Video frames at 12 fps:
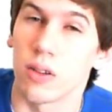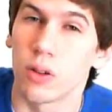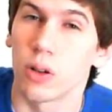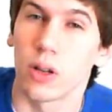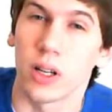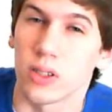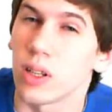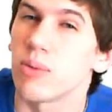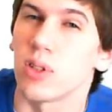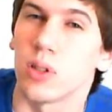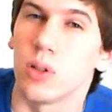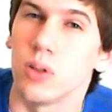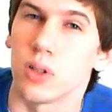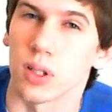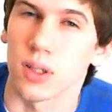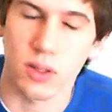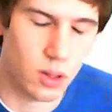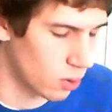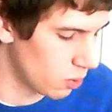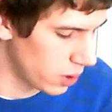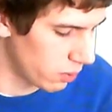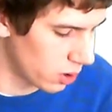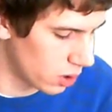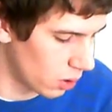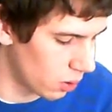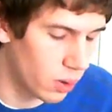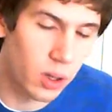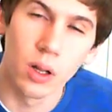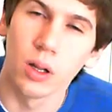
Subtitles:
They're substitutions, so we would go,